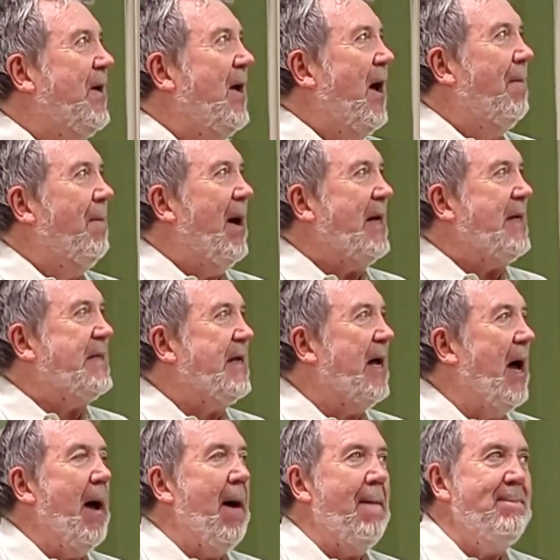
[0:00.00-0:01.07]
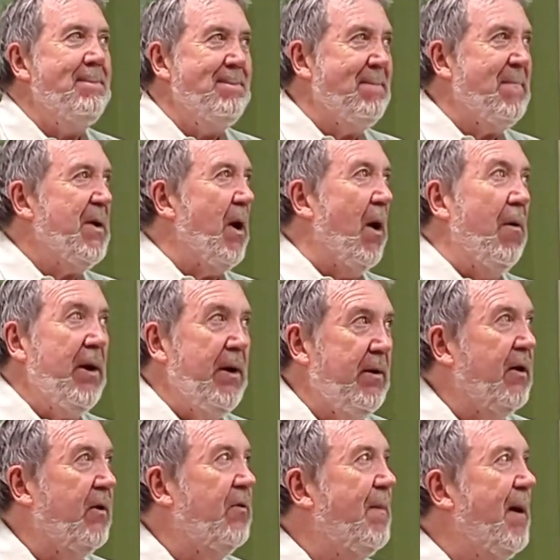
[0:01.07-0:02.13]
but um, you know he
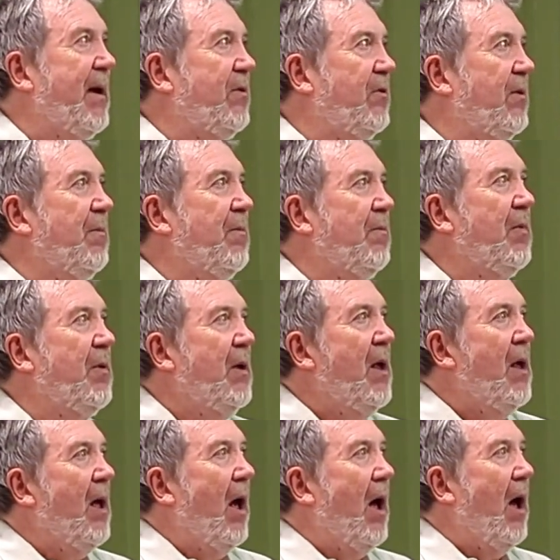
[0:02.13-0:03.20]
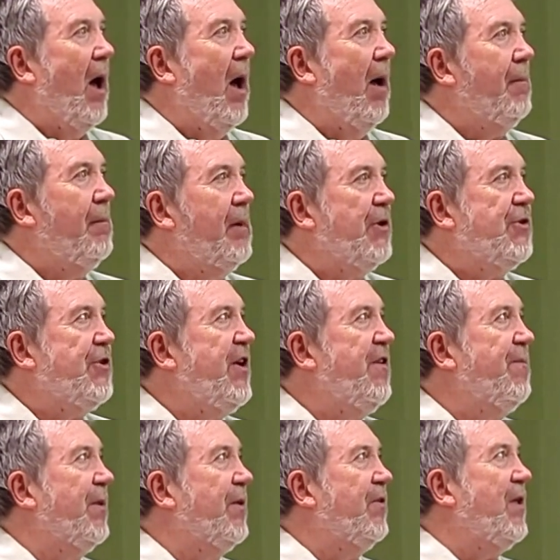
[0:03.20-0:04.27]
just makes some um,
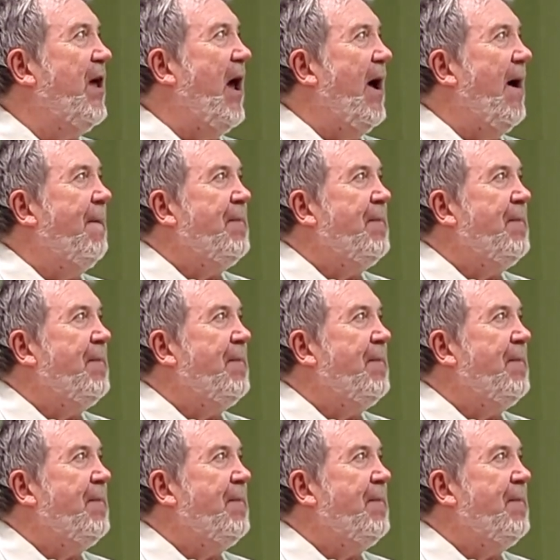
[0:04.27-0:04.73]
achievements there.